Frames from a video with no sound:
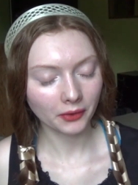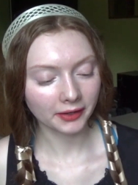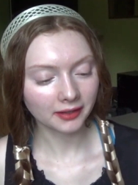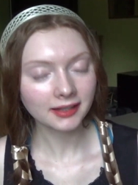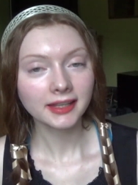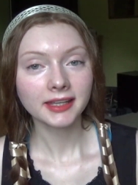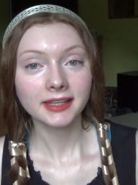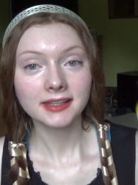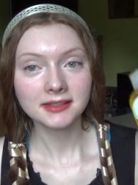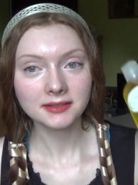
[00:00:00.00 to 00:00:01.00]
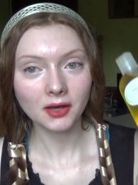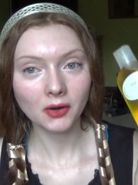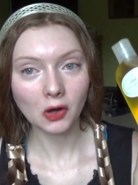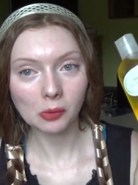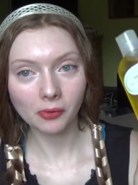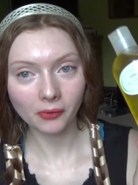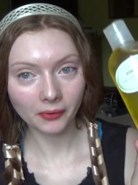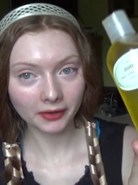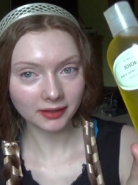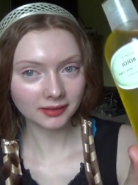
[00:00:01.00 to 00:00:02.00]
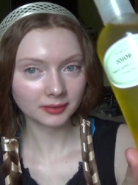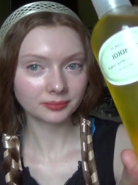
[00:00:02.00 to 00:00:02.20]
oil is jojoba oil.